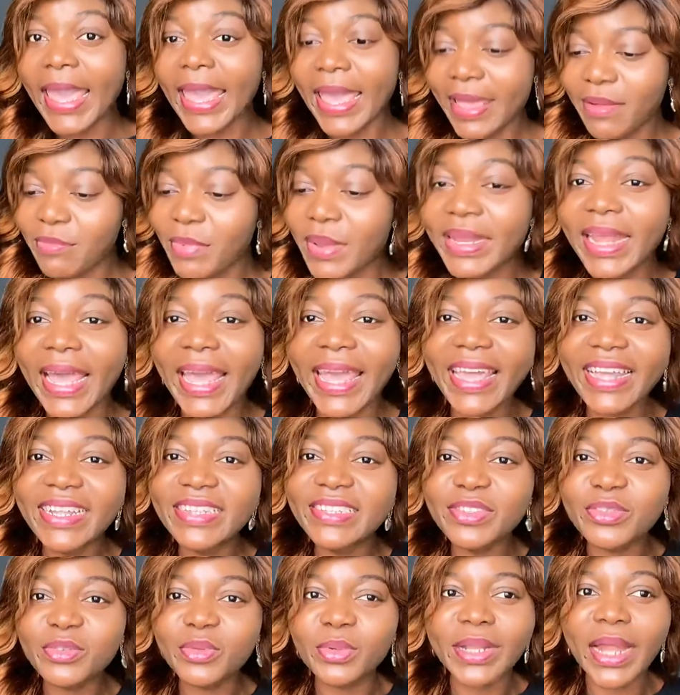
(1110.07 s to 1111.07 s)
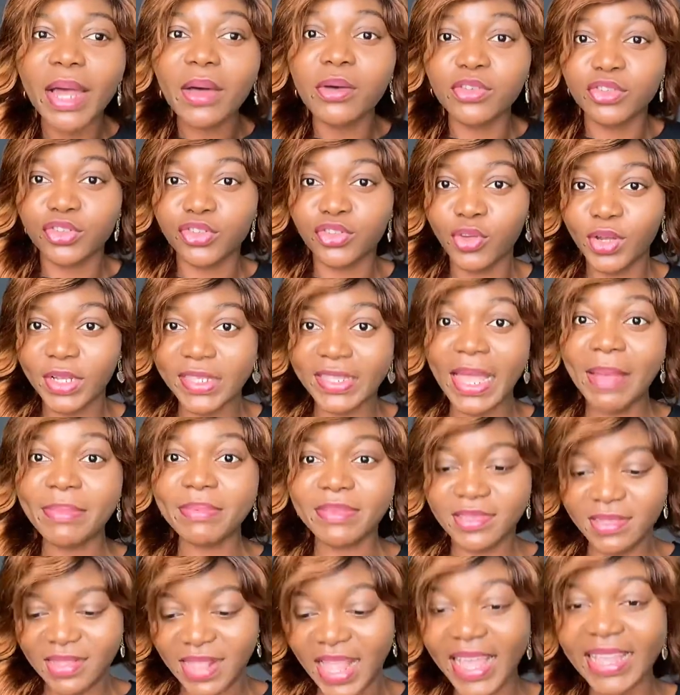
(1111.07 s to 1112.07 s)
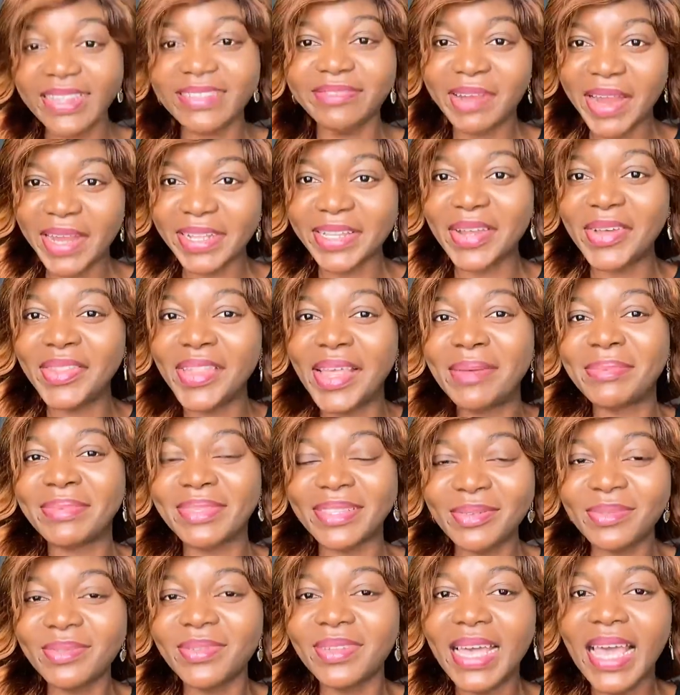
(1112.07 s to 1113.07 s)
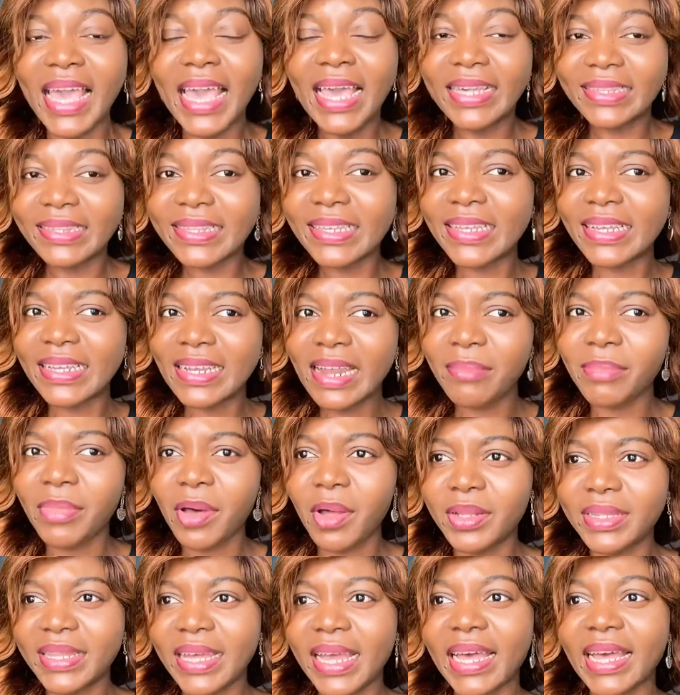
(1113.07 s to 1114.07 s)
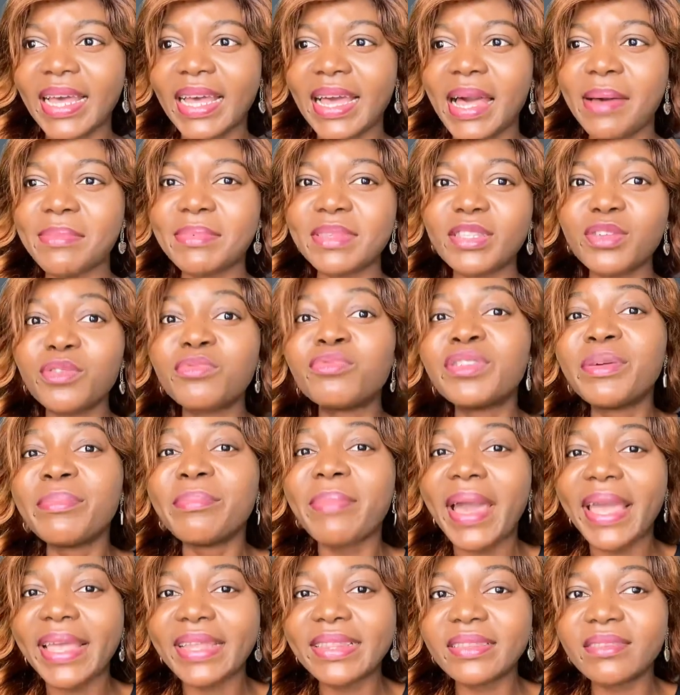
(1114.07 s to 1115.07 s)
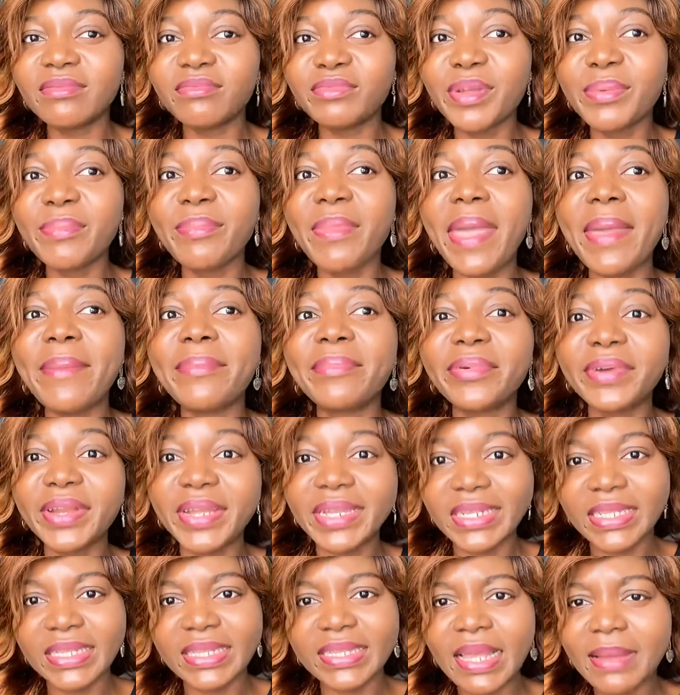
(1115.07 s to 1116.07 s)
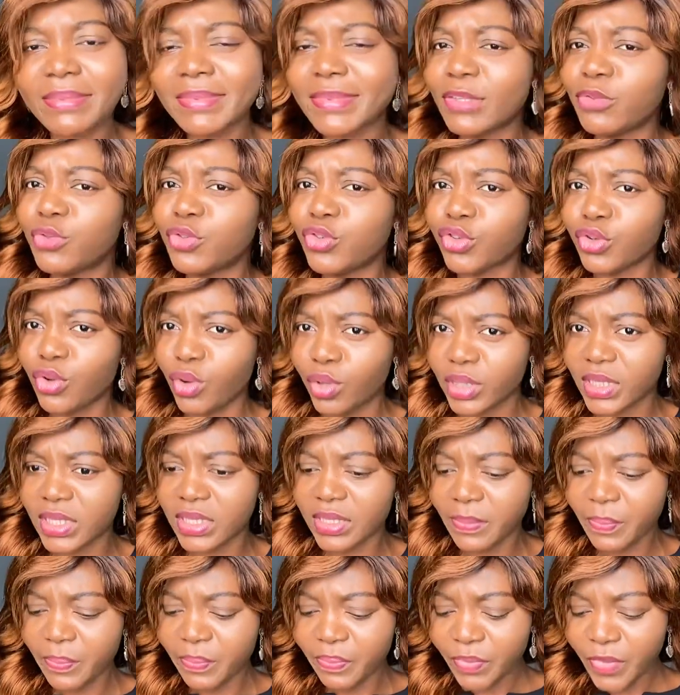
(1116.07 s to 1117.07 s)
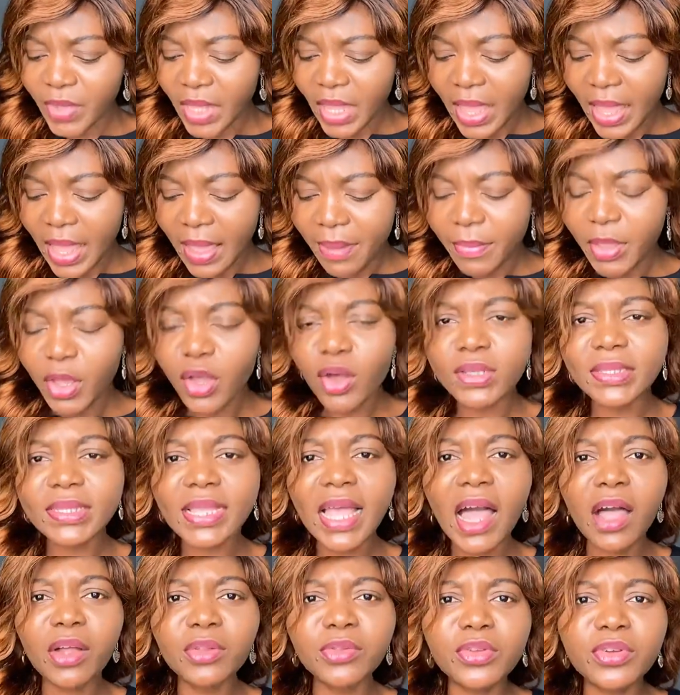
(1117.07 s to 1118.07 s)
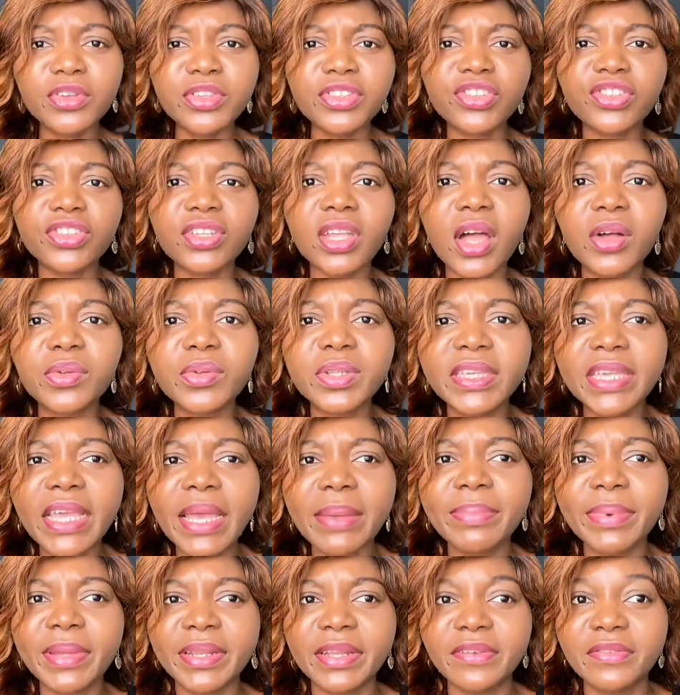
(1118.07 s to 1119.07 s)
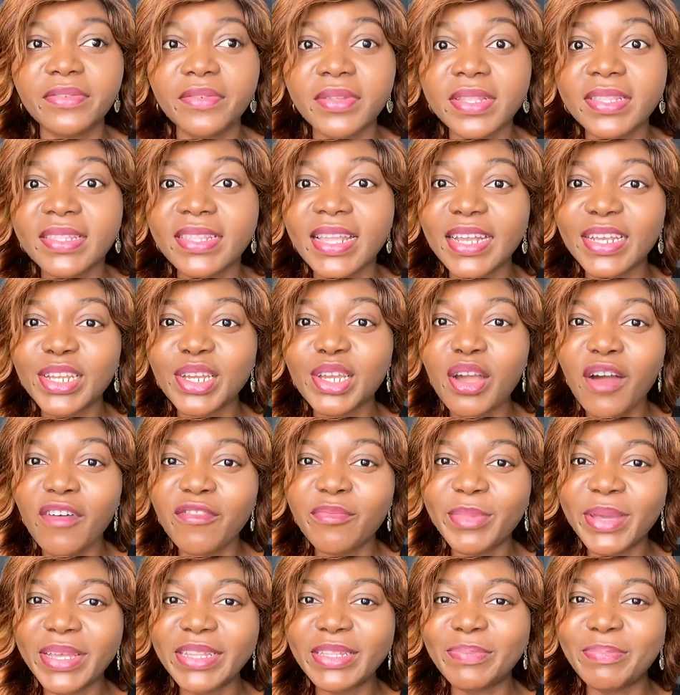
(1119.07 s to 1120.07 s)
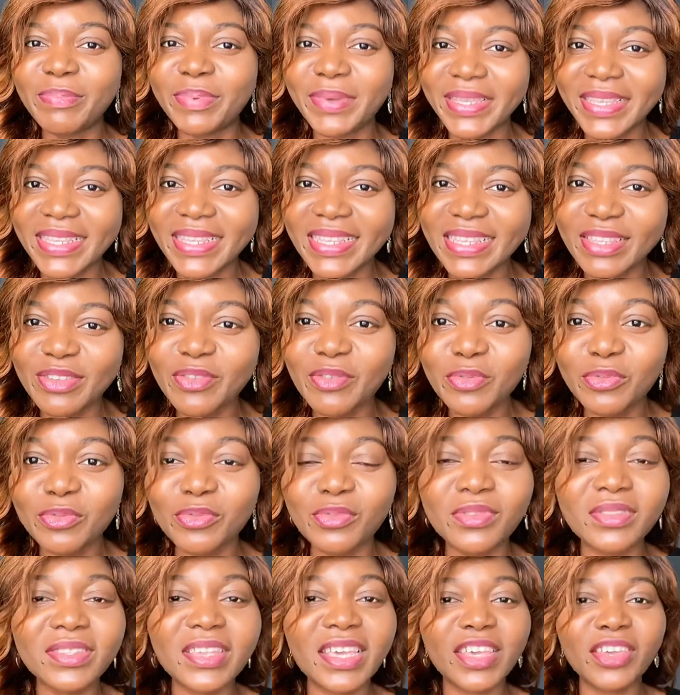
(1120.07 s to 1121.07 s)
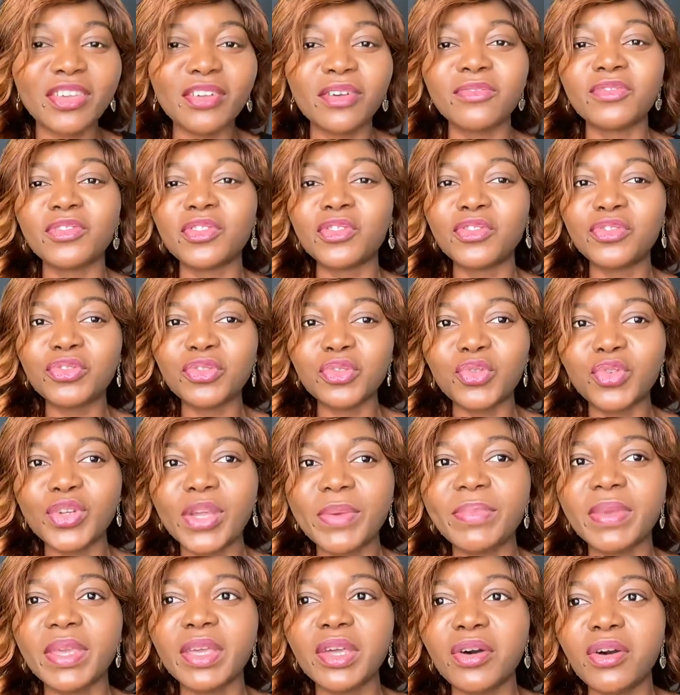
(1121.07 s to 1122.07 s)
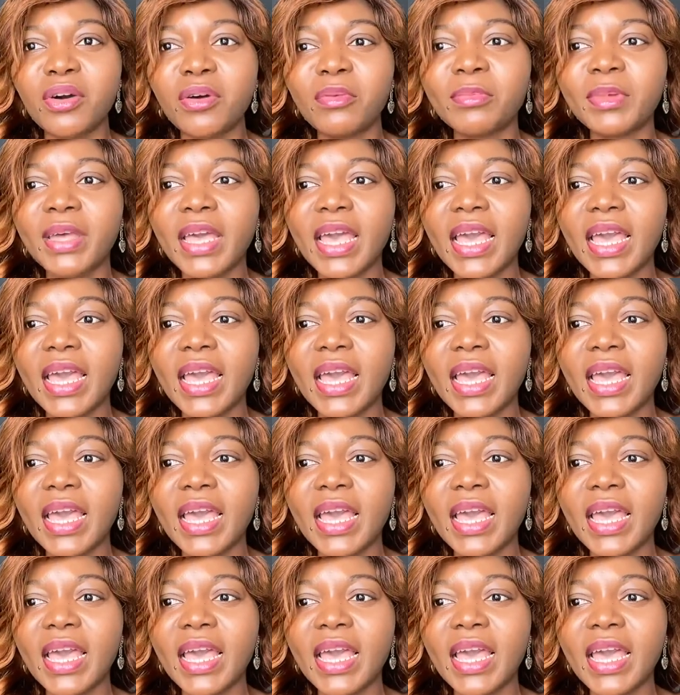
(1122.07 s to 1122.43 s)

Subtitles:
When I heard this one, I was shocked. I'm like, right now that I'm still thinking about that, I'm still remembering it. I'm still shocked. Because how does child care benefits that the government pays you to take care of your children become